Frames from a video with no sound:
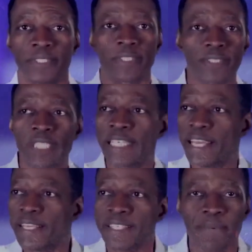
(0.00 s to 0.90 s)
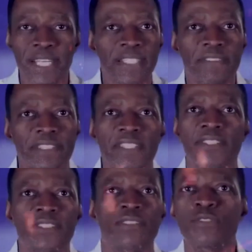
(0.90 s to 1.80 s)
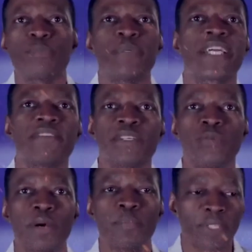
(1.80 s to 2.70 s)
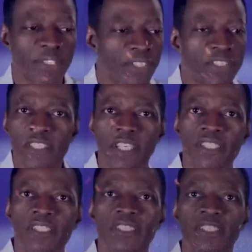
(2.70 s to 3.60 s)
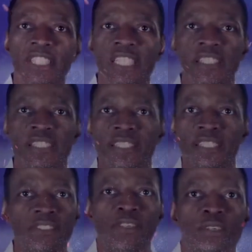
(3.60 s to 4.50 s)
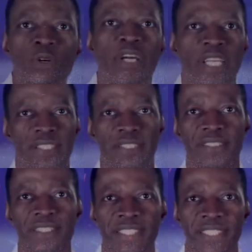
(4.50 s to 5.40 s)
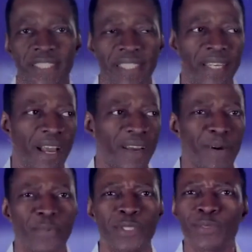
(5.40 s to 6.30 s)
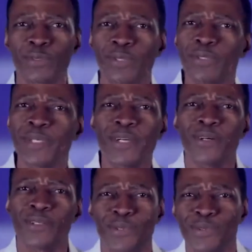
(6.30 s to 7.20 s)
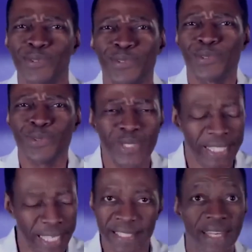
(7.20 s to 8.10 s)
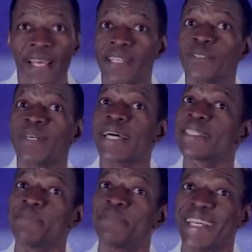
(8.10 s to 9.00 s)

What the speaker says: Because yes, I'm getting invitations to speak everywhere, but the church is not growing." She said, "But you told me God told you to do this." I said, "I need to ask him